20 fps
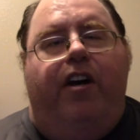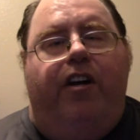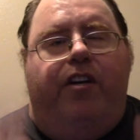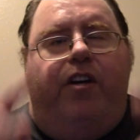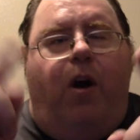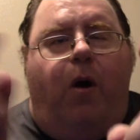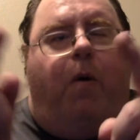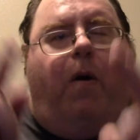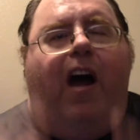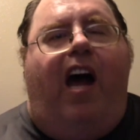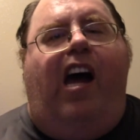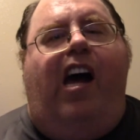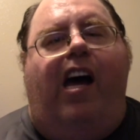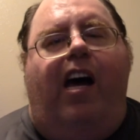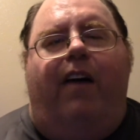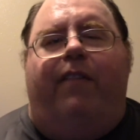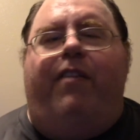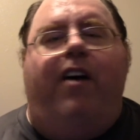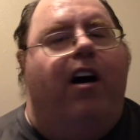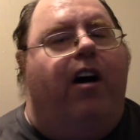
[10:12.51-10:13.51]
You
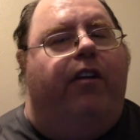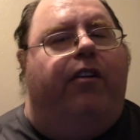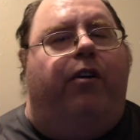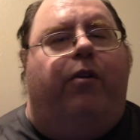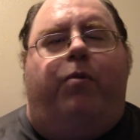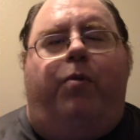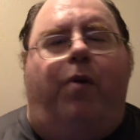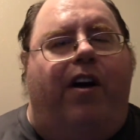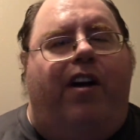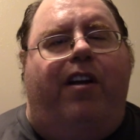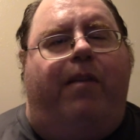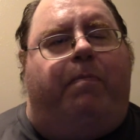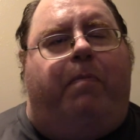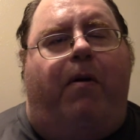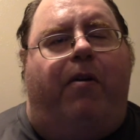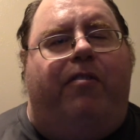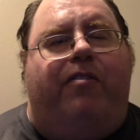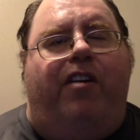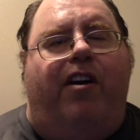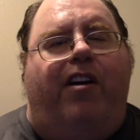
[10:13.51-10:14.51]
have the greatest
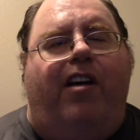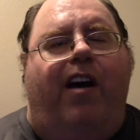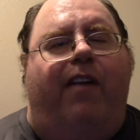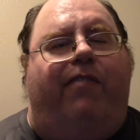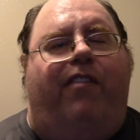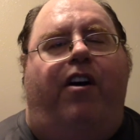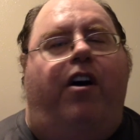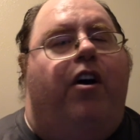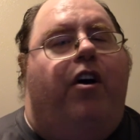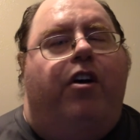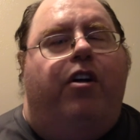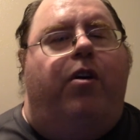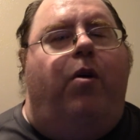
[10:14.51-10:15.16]
birthday ever.